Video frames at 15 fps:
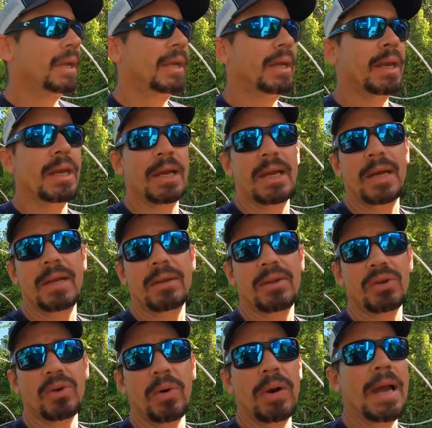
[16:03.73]
And
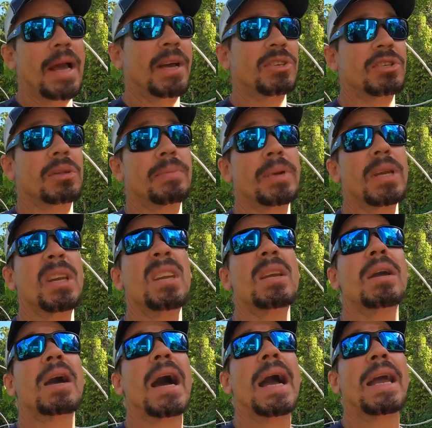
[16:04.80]
the door has to be
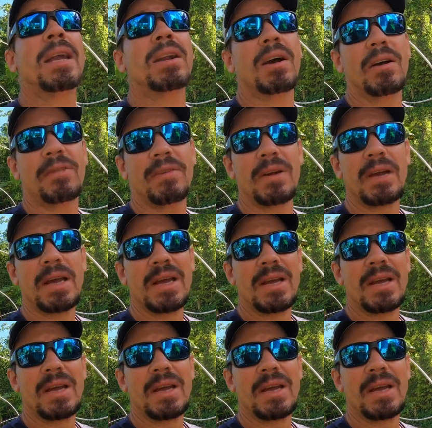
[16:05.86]
high enough